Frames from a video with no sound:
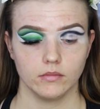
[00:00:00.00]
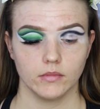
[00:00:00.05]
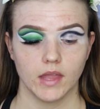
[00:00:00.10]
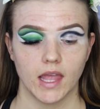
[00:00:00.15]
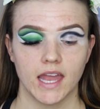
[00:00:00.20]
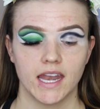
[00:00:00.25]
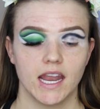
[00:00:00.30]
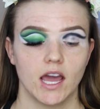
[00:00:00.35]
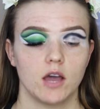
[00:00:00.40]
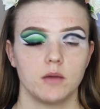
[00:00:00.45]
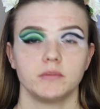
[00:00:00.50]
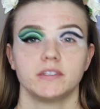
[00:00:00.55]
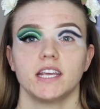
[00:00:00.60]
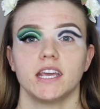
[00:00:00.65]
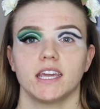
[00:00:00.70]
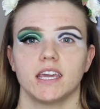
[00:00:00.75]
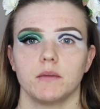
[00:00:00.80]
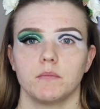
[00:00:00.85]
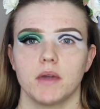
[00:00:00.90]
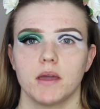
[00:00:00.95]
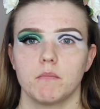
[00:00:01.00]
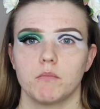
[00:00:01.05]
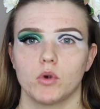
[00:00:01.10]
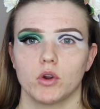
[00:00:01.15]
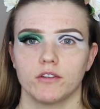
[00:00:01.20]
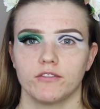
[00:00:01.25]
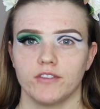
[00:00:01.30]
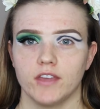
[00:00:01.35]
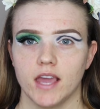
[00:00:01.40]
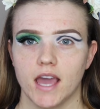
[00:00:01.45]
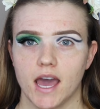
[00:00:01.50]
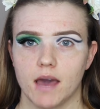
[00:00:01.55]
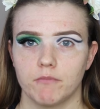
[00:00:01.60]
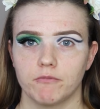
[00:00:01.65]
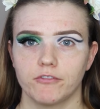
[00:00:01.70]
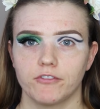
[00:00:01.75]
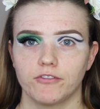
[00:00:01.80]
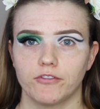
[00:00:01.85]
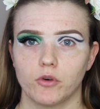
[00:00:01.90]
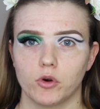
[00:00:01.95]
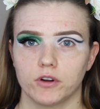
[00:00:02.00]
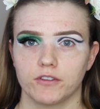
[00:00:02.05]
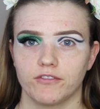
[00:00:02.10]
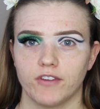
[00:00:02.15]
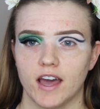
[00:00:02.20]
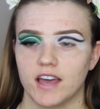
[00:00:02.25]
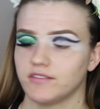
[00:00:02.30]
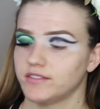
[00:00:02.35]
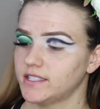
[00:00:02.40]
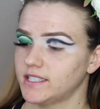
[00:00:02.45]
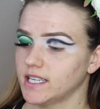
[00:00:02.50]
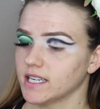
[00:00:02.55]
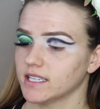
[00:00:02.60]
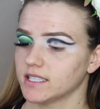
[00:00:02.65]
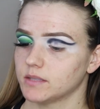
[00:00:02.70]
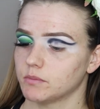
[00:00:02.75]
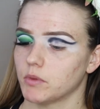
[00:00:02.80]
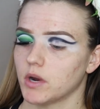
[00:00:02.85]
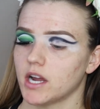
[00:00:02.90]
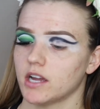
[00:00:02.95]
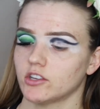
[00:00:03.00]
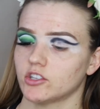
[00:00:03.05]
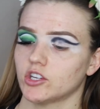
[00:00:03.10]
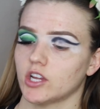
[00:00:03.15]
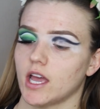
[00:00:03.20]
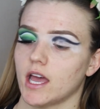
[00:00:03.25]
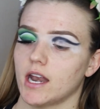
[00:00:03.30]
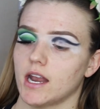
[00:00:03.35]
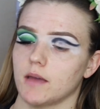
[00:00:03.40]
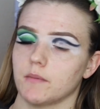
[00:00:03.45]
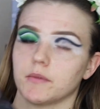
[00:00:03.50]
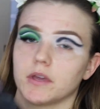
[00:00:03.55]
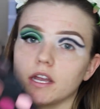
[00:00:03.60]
And now I'm taking my Morphe M456 brush, and I'm